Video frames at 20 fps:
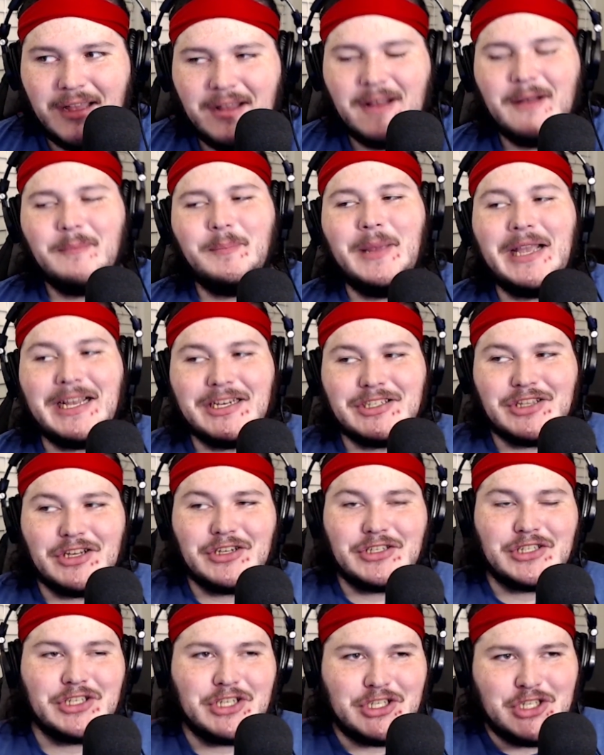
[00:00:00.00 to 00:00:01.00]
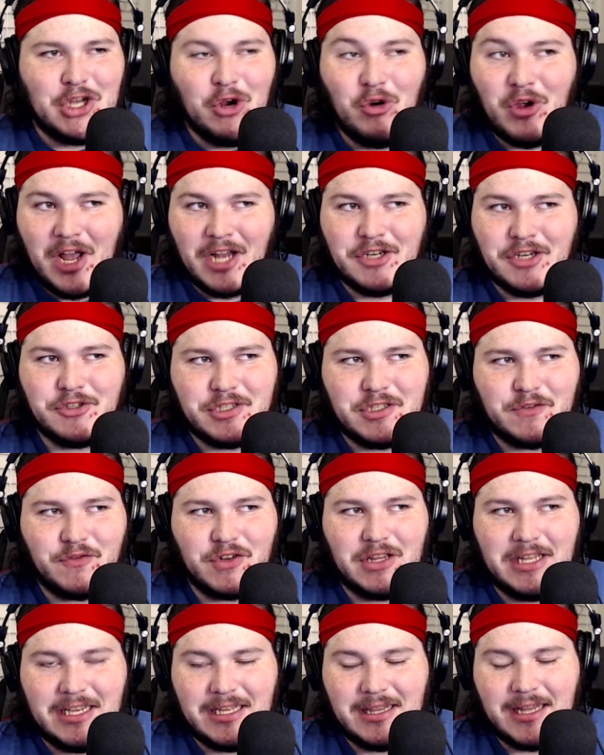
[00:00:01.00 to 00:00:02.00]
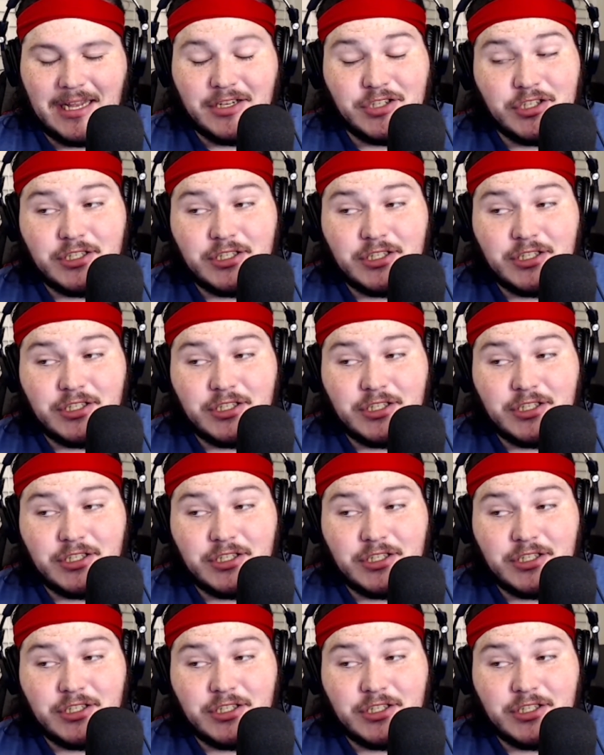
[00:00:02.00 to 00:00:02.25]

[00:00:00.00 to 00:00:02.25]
Because there's 2 countries for League of Legends,